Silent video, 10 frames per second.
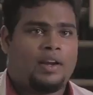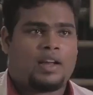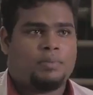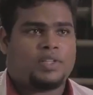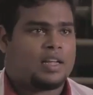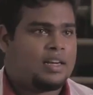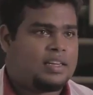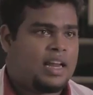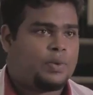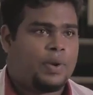it comes to
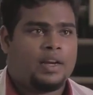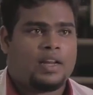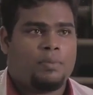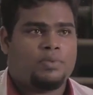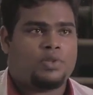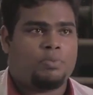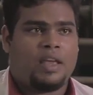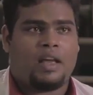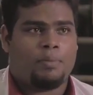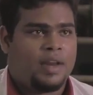content, when it comes to
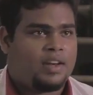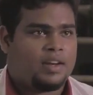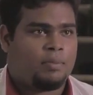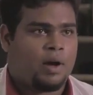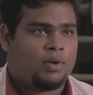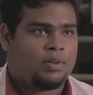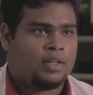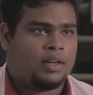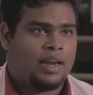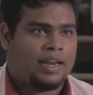being updated about
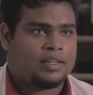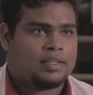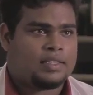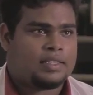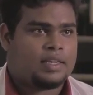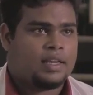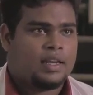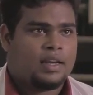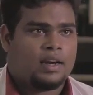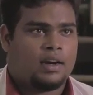the latest
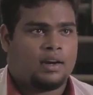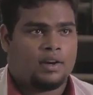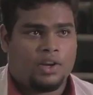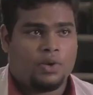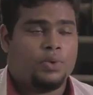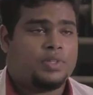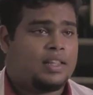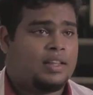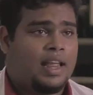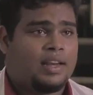news
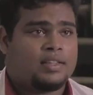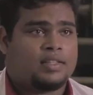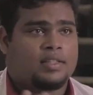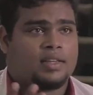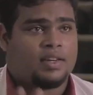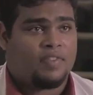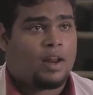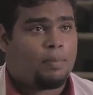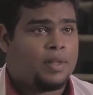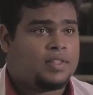and the latest
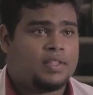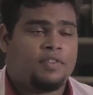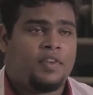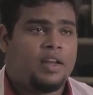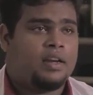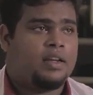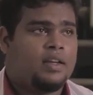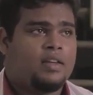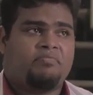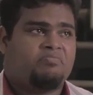developments in the
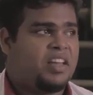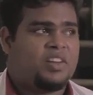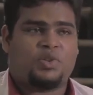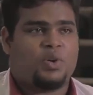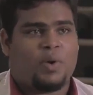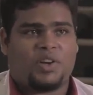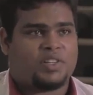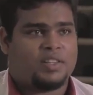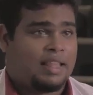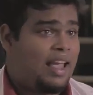field, there is no
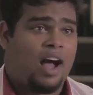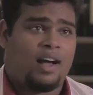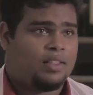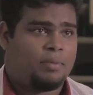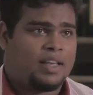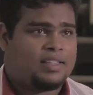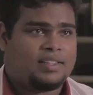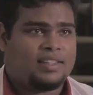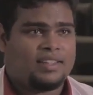question, they are the best.